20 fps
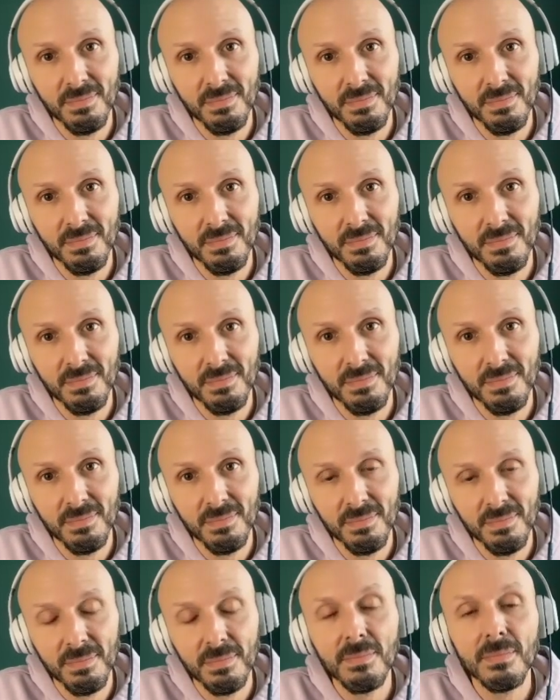
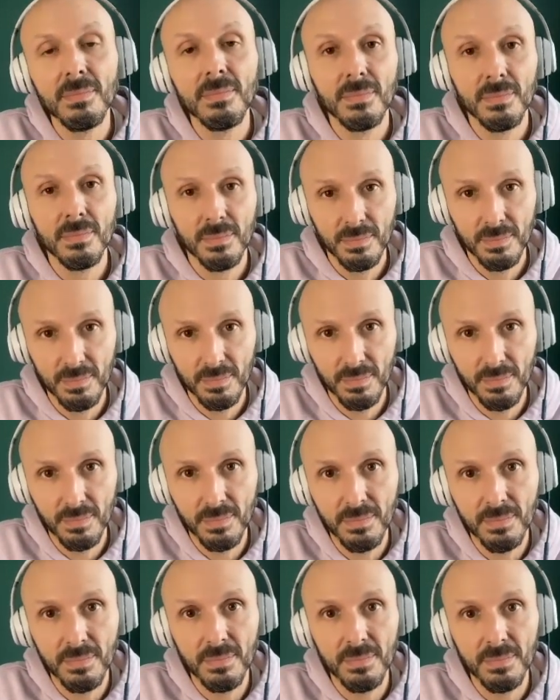
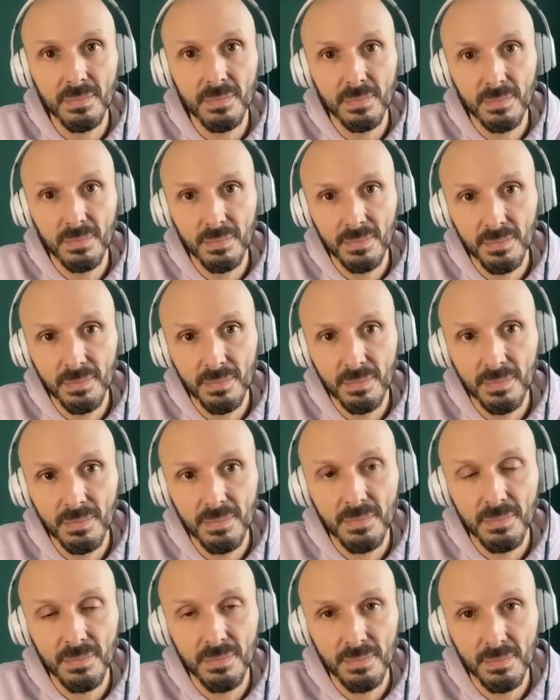
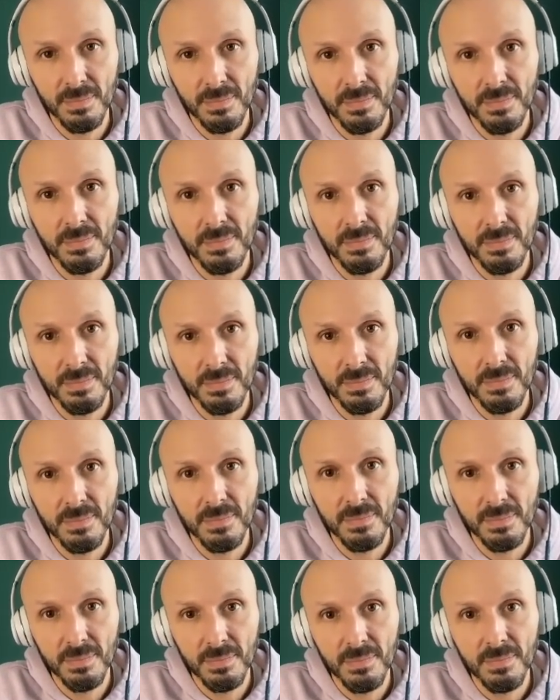
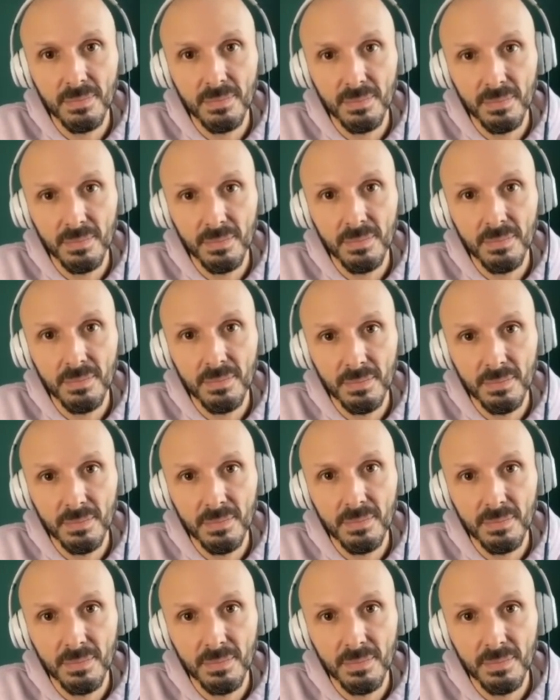The person shown says nothing.